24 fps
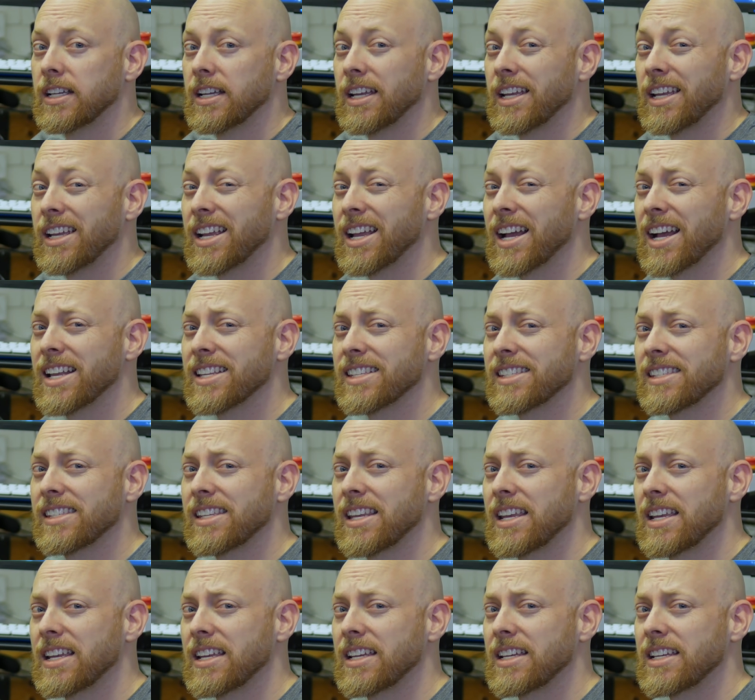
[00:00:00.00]
Hey guys,
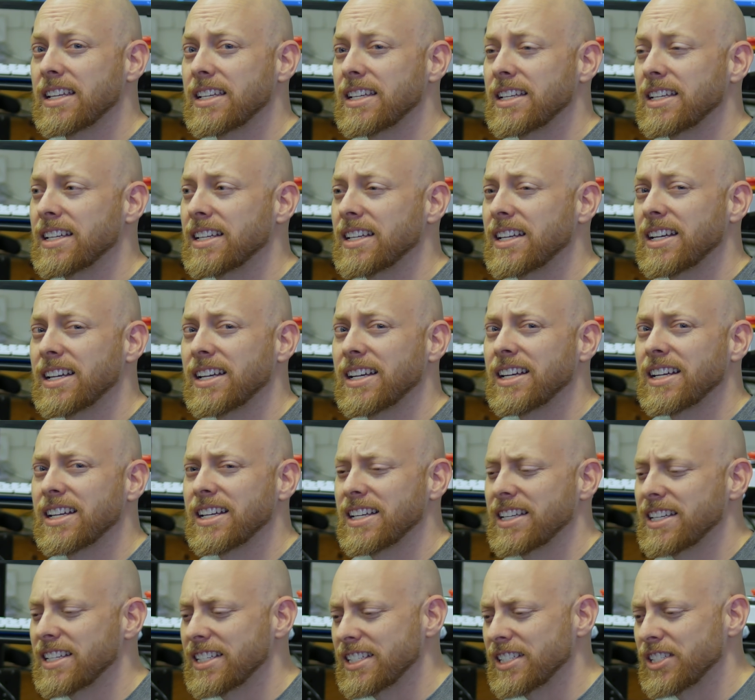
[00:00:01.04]

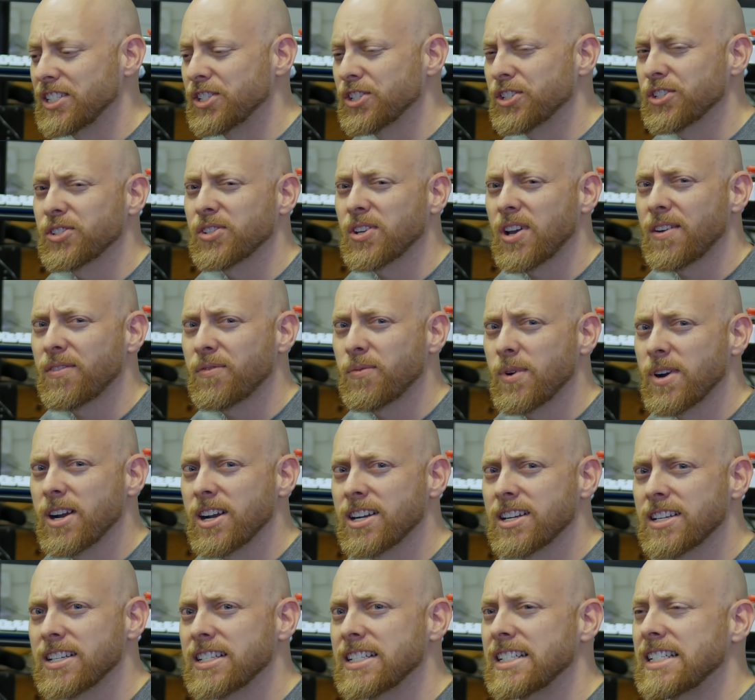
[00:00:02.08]
your
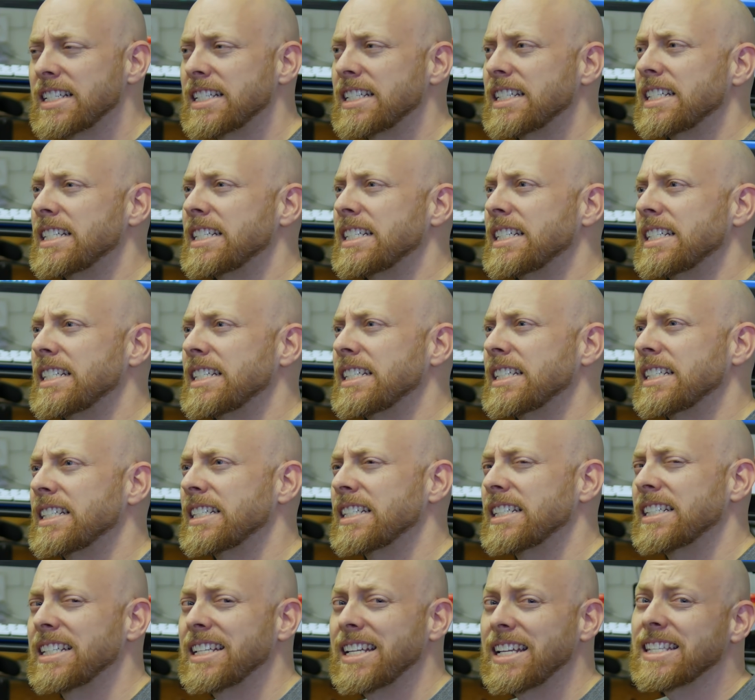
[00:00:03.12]
software,
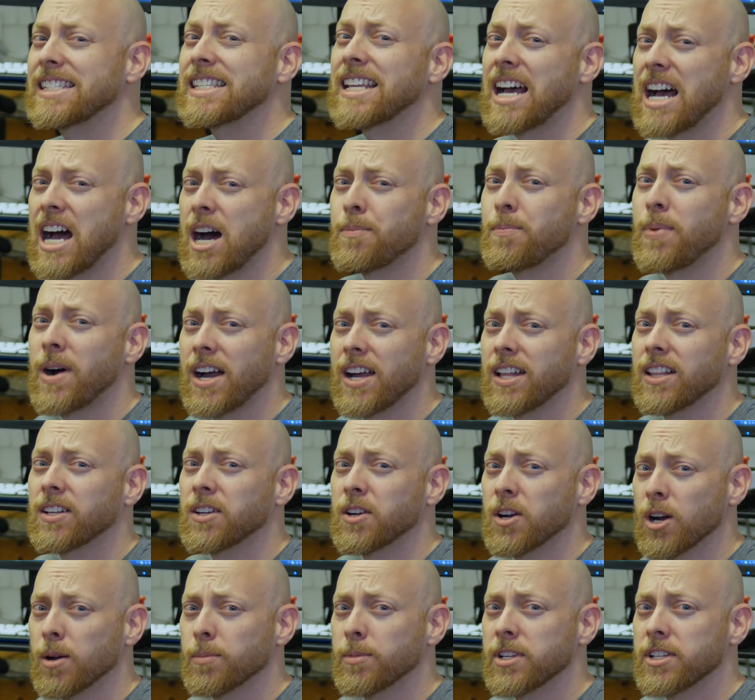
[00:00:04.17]
it's a hot pile of
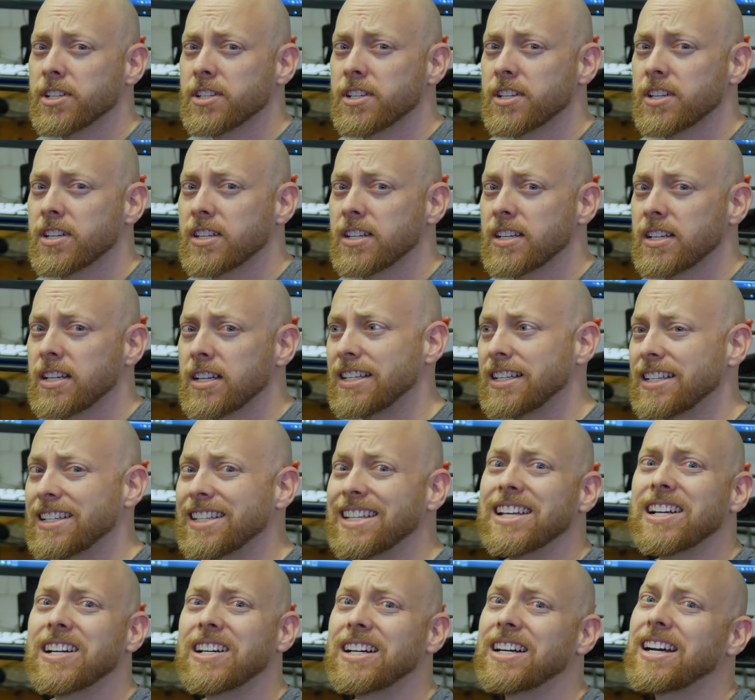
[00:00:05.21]
garbage.
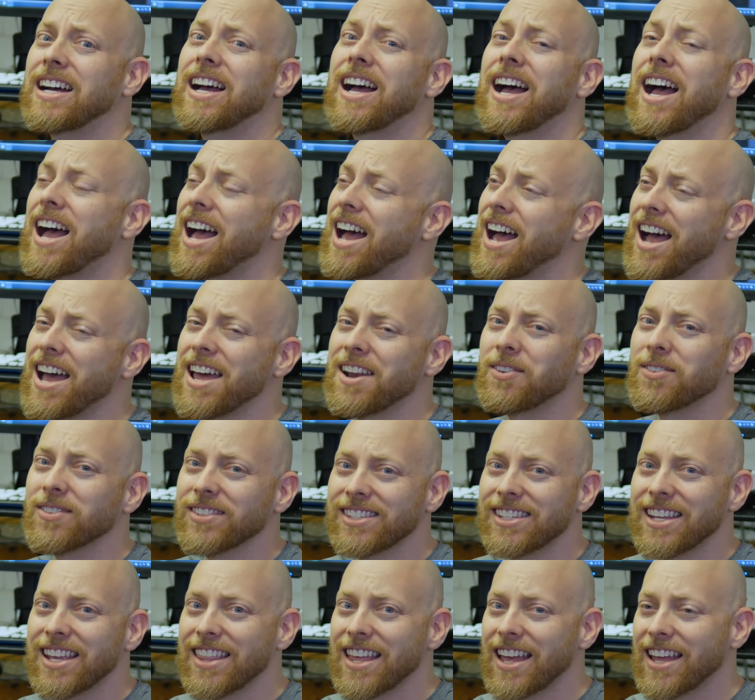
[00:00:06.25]
Now, I don't
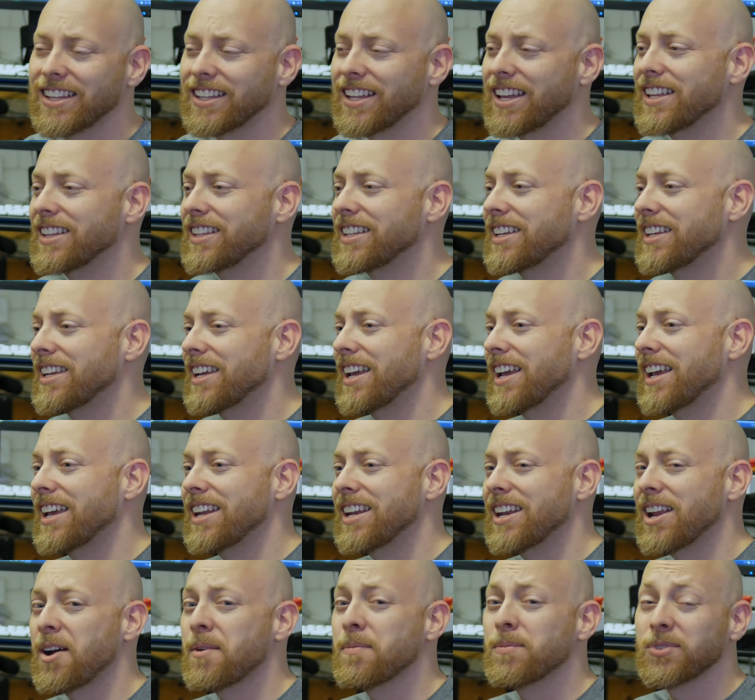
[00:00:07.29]
say that lightly,
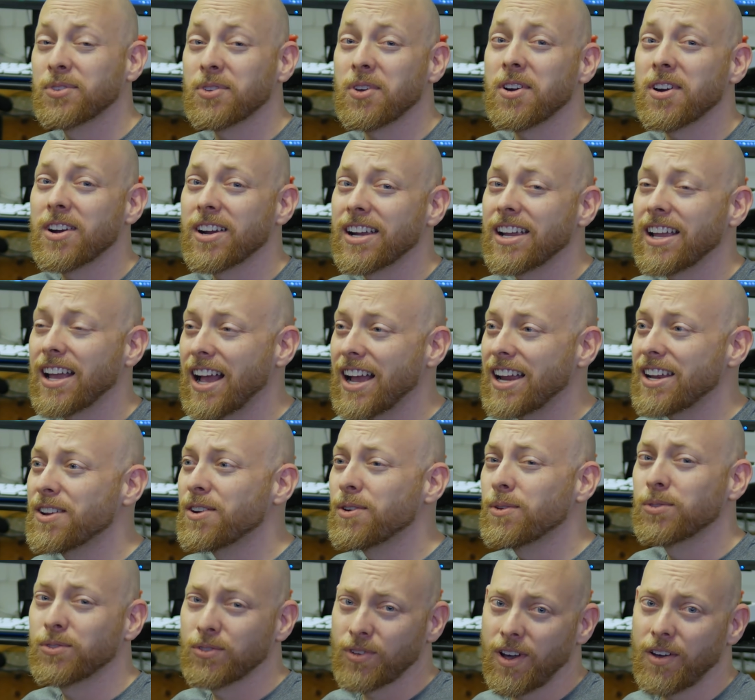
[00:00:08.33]
and I'm sorry, I
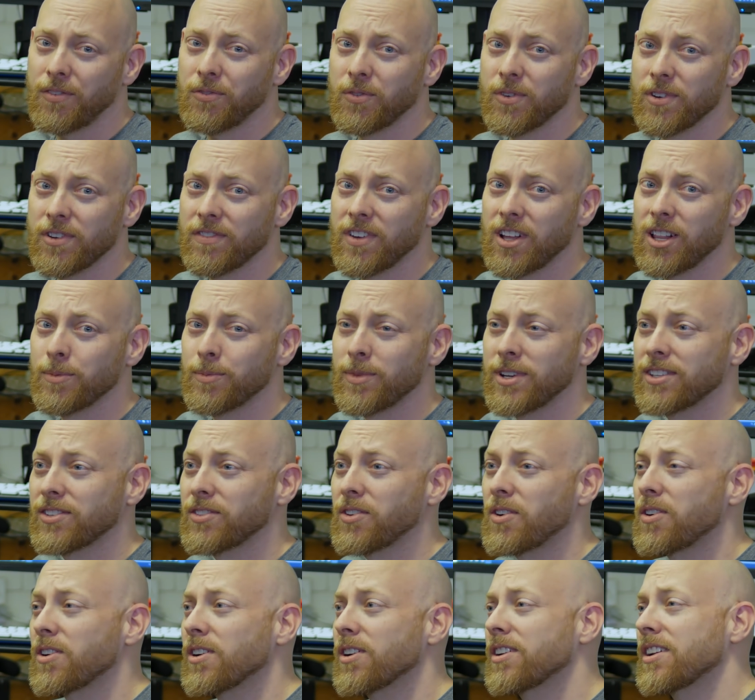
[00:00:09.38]
know software development is
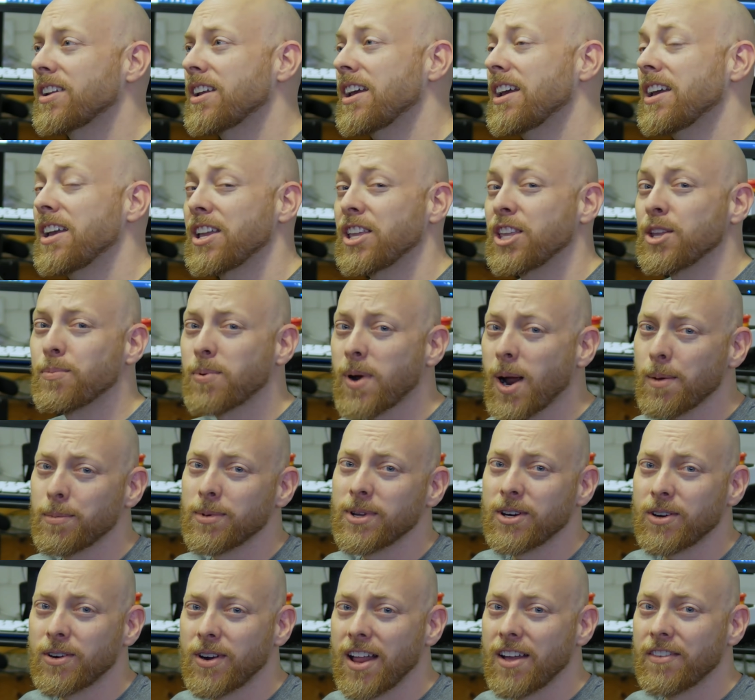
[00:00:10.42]
hard. You probably
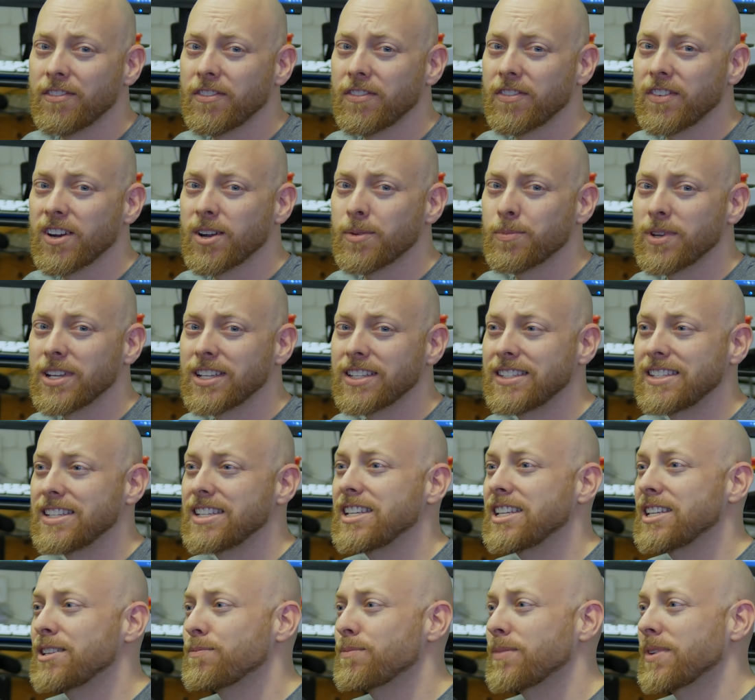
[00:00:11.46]
don't have a very big
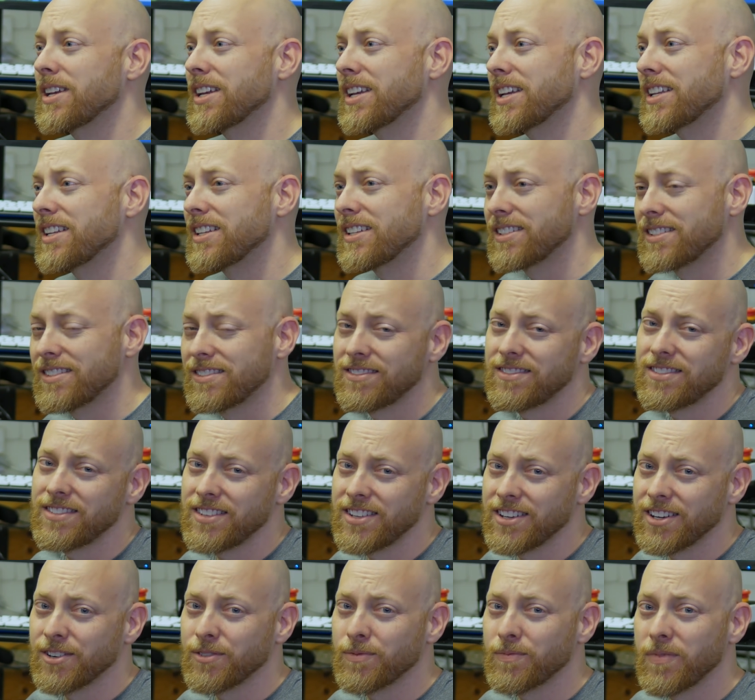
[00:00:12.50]
team, and
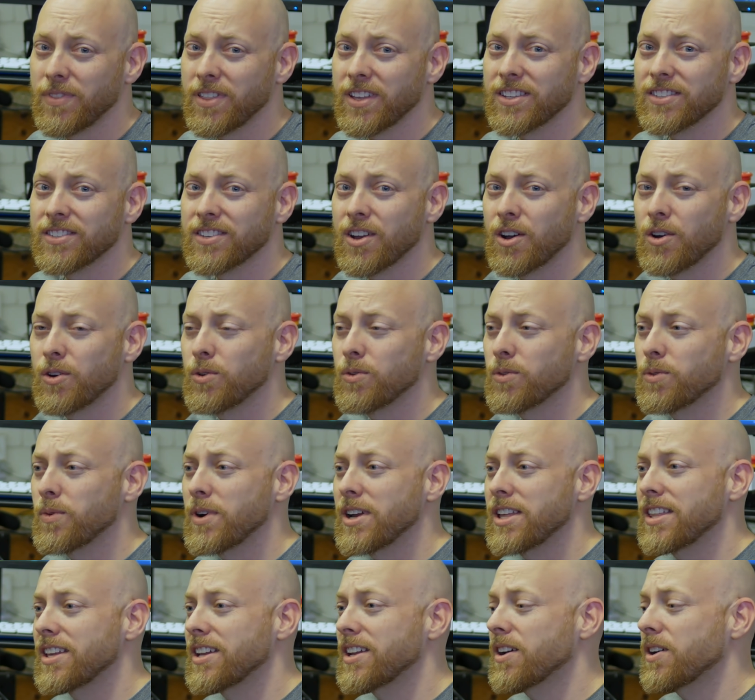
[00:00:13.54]
things go the
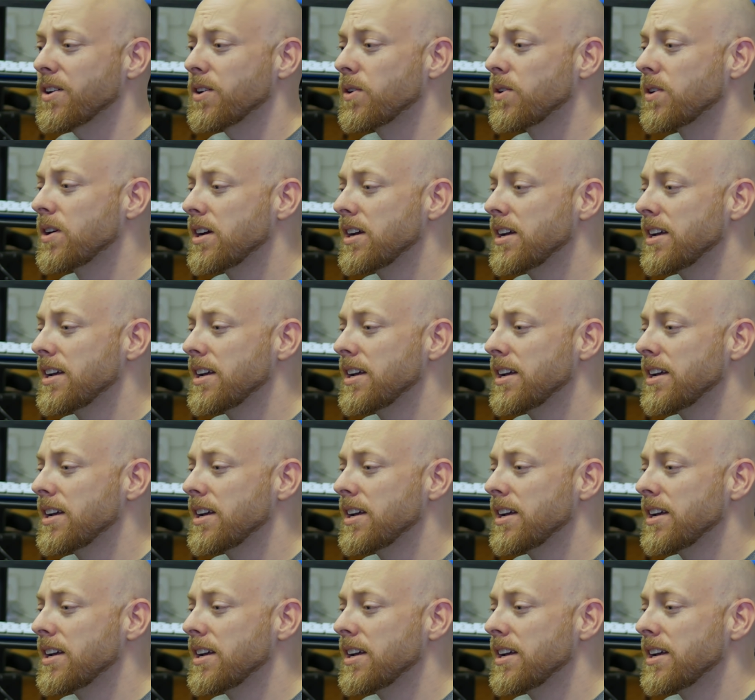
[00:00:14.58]
way they go.